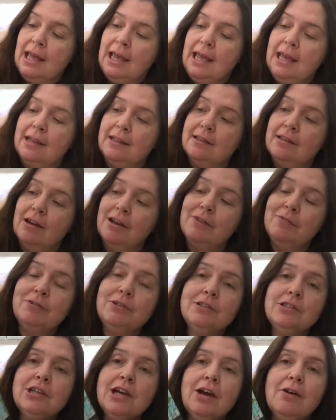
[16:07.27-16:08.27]
And the
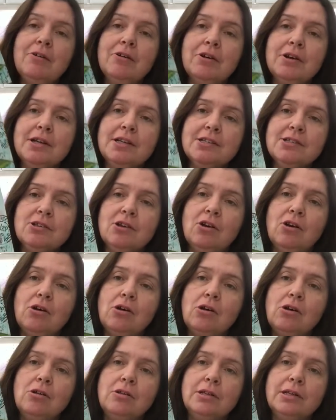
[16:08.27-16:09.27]
Eiffel Tower is
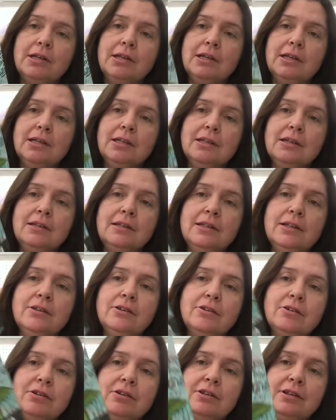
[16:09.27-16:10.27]
all in
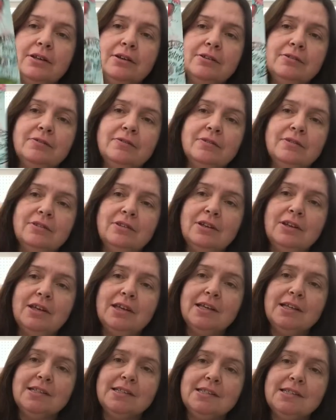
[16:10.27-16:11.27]
glitter. You, you
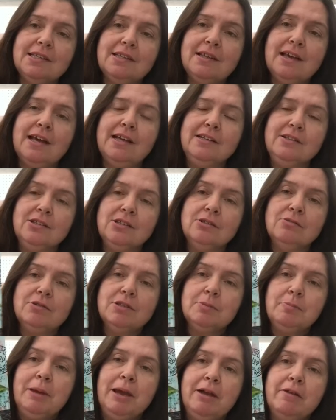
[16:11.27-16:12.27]
can't see that. And so
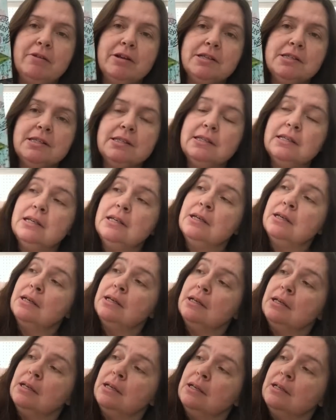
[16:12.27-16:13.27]
is Paris.
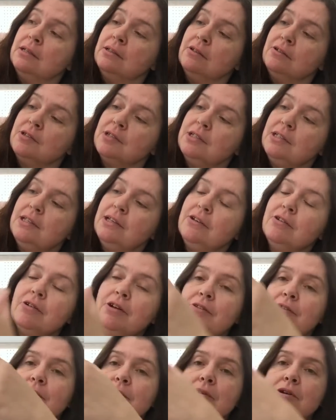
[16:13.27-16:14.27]
There's glitter
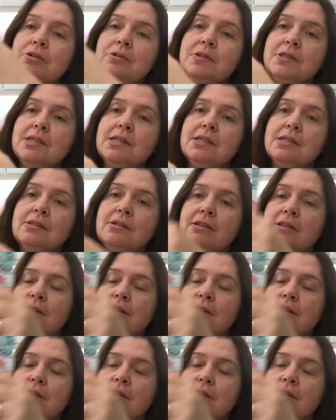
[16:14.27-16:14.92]
on the roses.